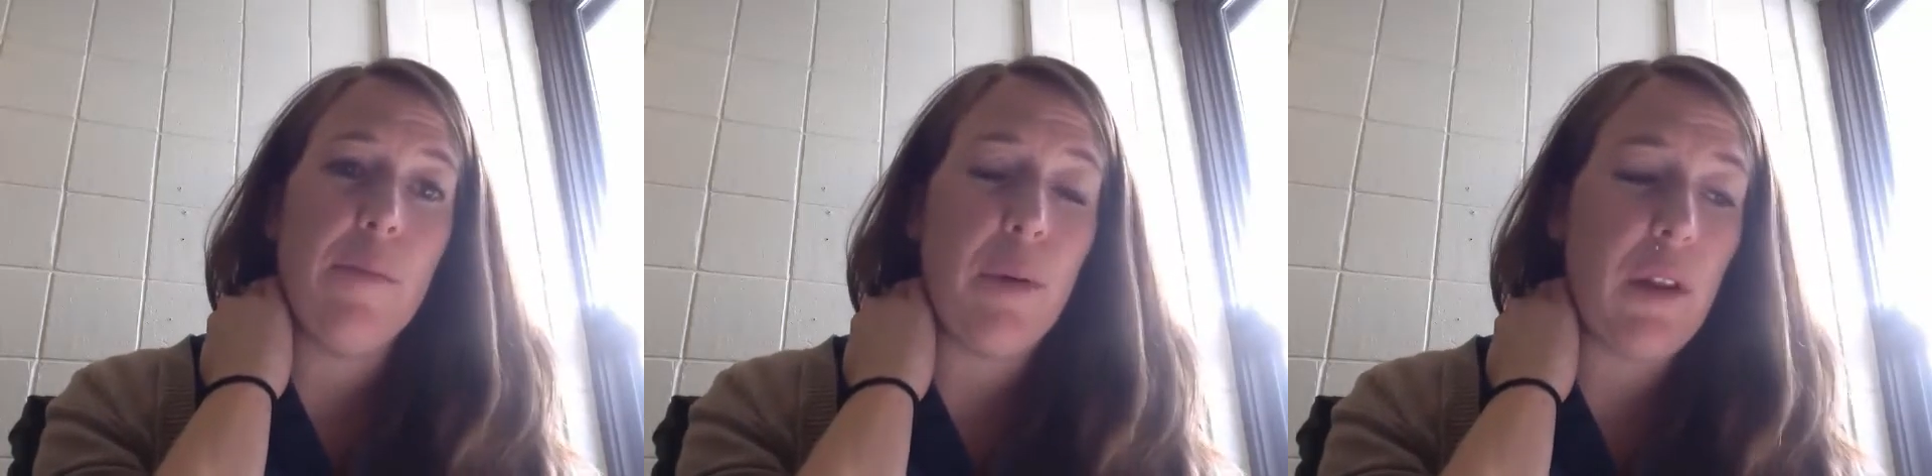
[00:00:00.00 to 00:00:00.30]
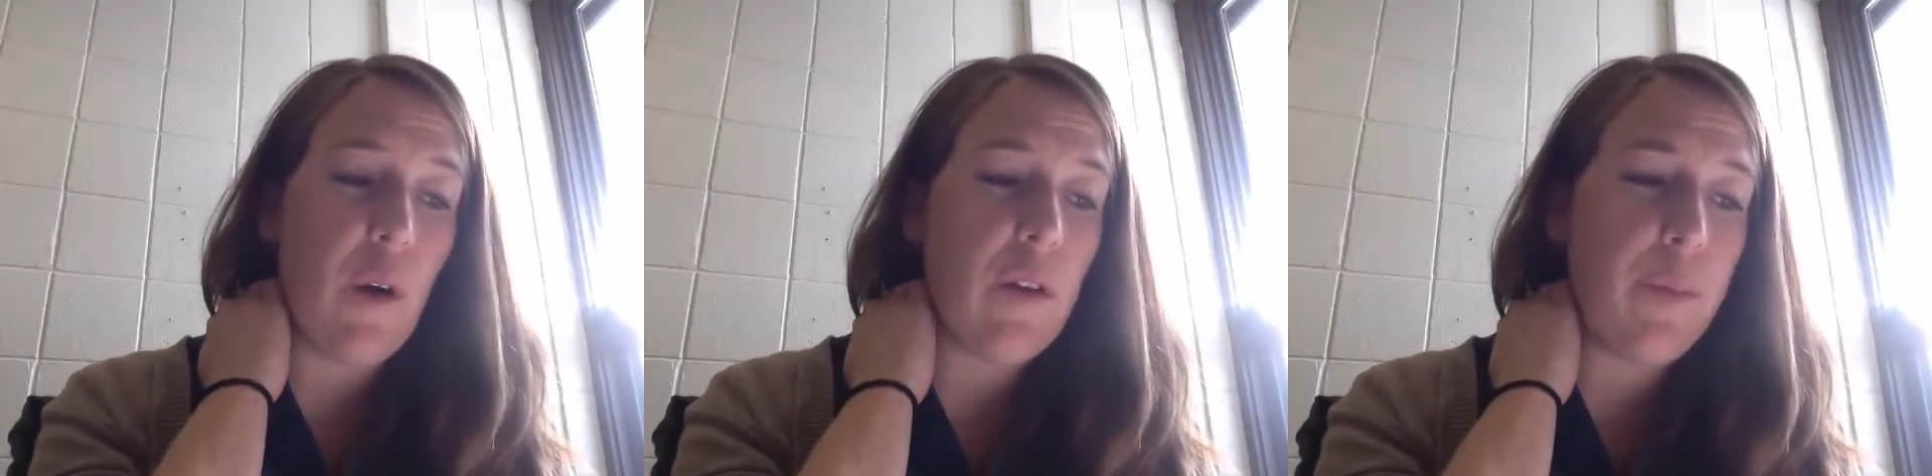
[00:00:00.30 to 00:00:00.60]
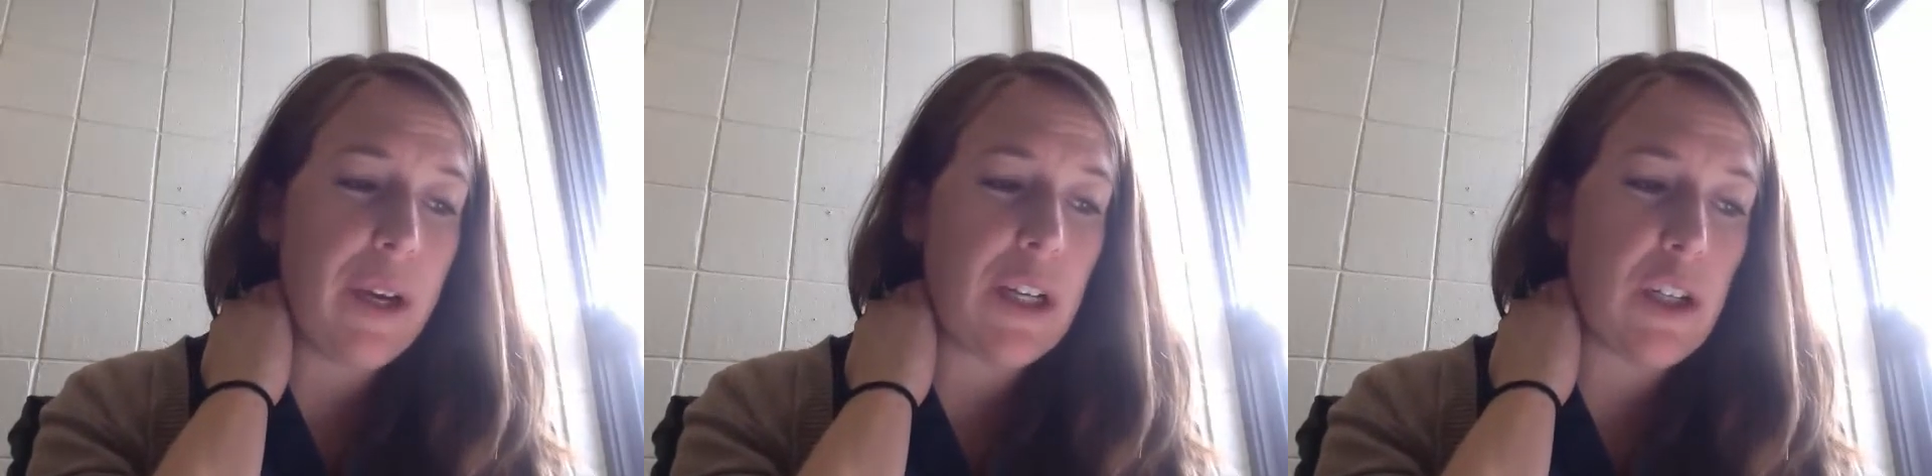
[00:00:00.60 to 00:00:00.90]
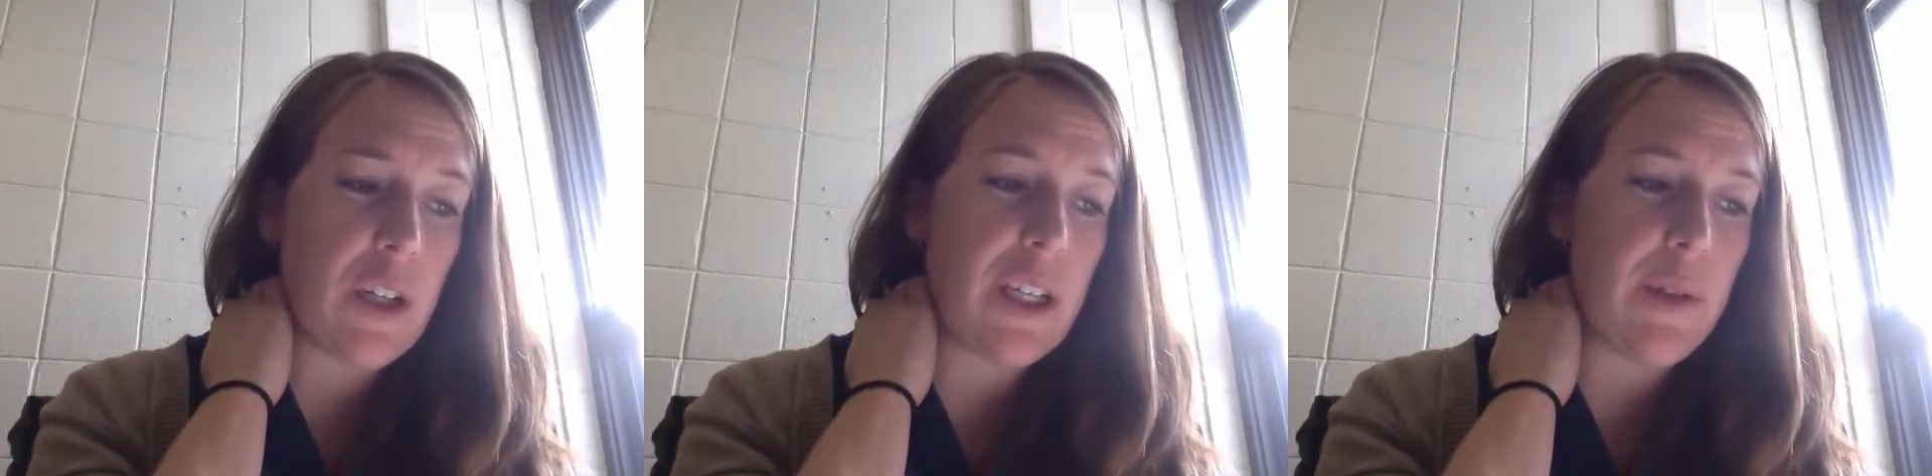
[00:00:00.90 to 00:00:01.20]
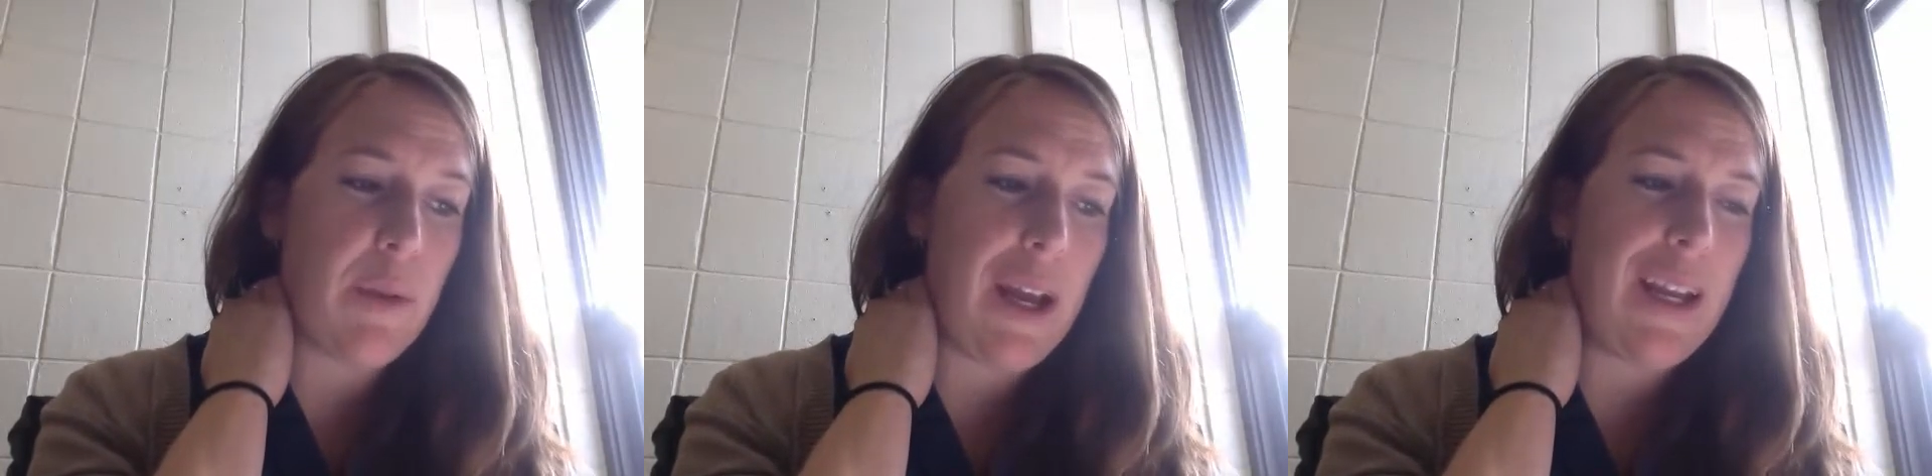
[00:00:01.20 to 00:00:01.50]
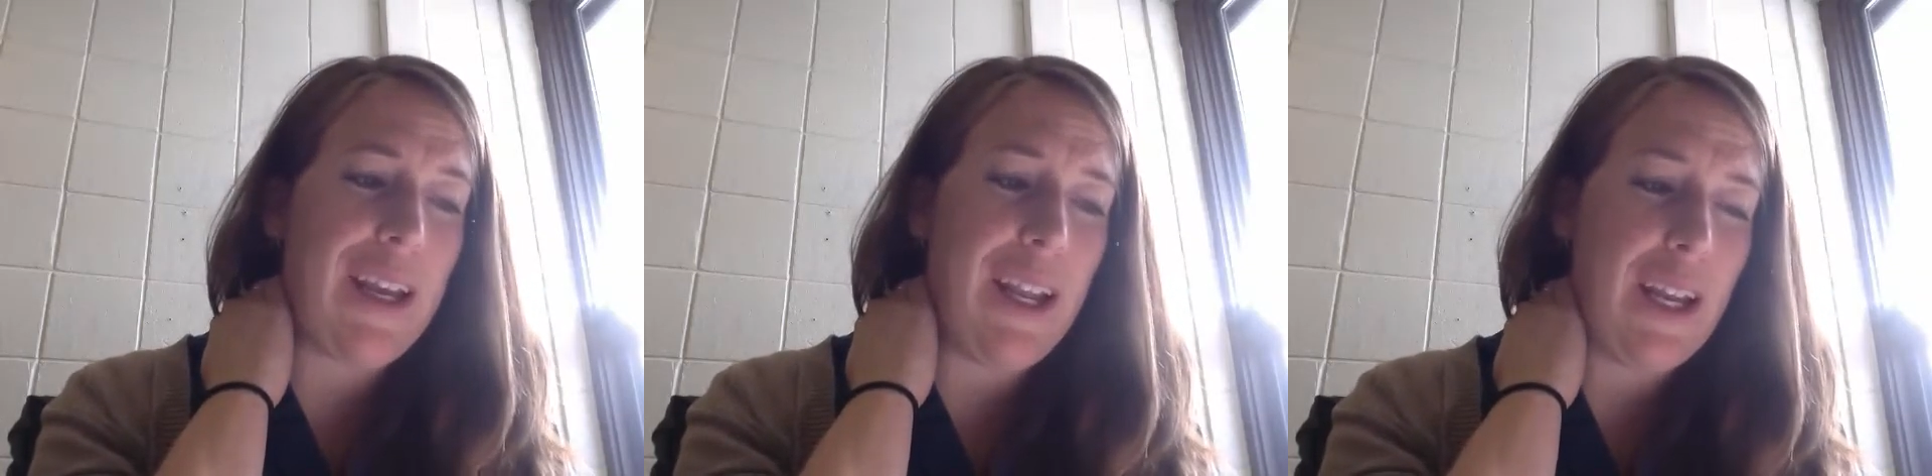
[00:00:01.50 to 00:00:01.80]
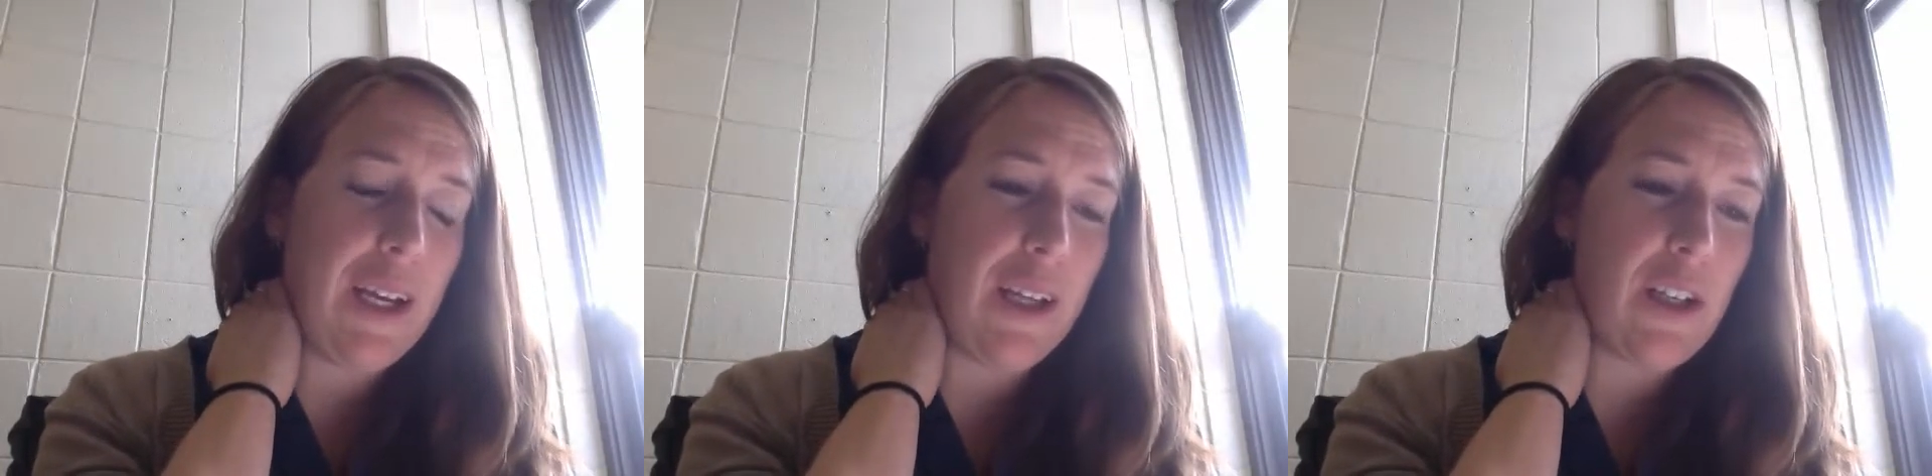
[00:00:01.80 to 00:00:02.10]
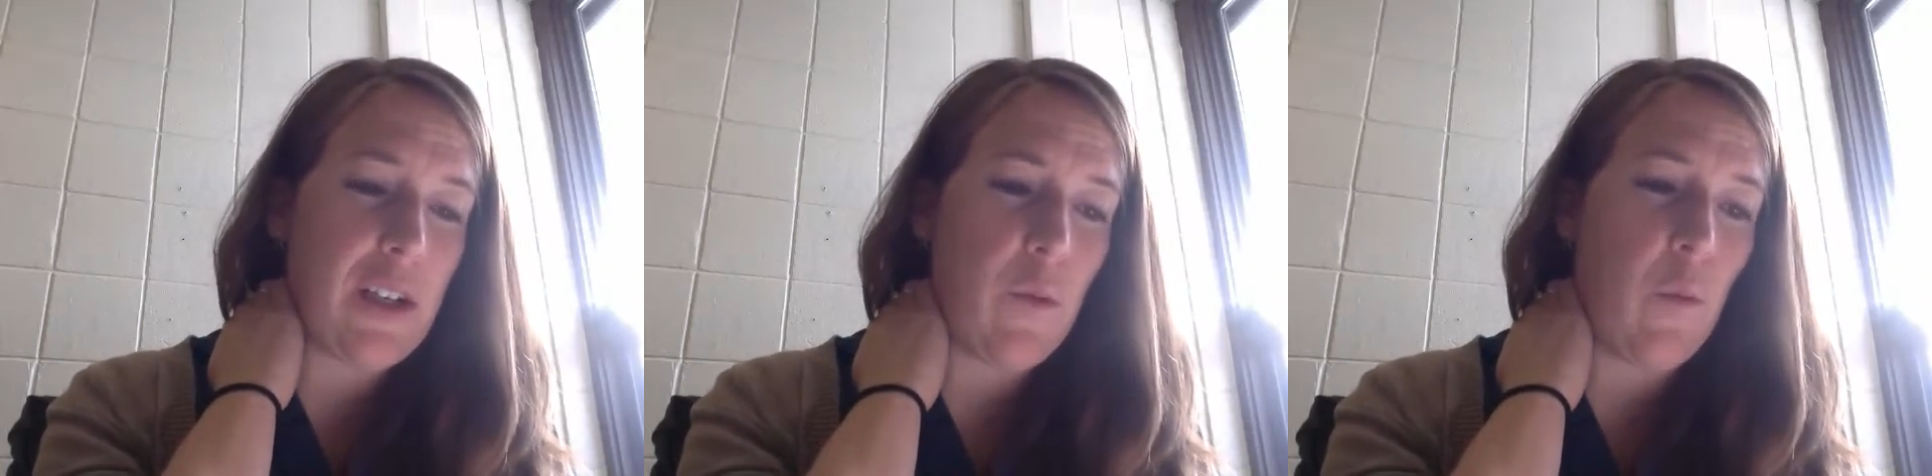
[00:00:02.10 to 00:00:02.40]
Below the picture, explain in English